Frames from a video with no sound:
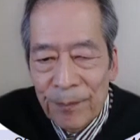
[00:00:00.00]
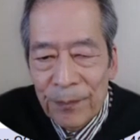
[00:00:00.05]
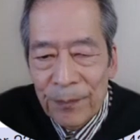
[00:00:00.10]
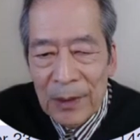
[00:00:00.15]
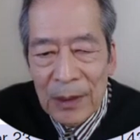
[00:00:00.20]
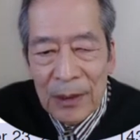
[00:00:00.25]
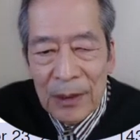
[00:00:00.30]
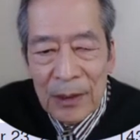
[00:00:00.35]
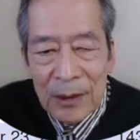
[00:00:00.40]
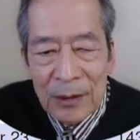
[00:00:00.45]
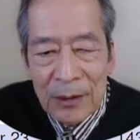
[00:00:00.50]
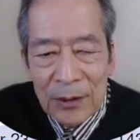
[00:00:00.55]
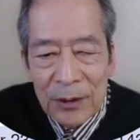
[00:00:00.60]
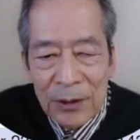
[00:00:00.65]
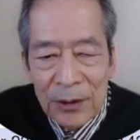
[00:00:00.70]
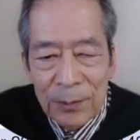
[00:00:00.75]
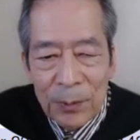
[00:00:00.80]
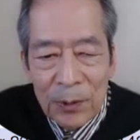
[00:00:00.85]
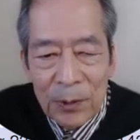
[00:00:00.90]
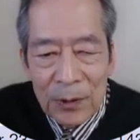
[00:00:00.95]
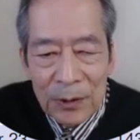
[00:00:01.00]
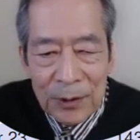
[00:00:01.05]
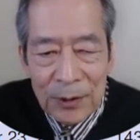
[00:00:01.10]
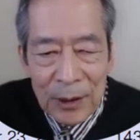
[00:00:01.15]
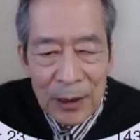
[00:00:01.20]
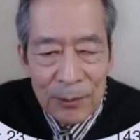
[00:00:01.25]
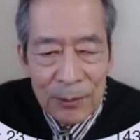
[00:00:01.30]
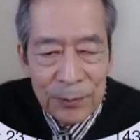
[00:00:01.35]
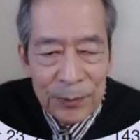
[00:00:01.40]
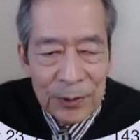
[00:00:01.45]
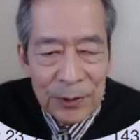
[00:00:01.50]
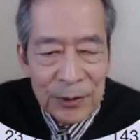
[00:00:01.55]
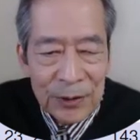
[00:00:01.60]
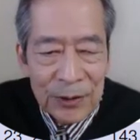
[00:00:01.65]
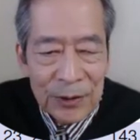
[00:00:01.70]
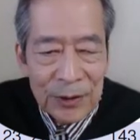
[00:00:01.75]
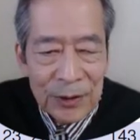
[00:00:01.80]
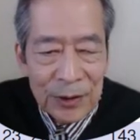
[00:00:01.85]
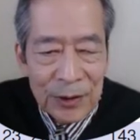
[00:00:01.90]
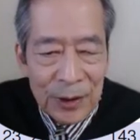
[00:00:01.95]
This polytype is
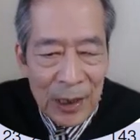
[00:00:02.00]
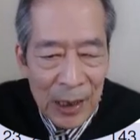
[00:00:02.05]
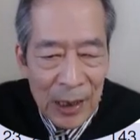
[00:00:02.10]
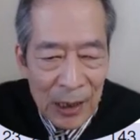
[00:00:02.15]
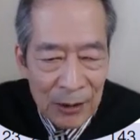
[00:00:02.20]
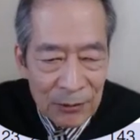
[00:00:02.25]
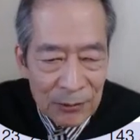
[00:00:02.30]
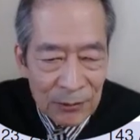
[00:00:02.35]
tau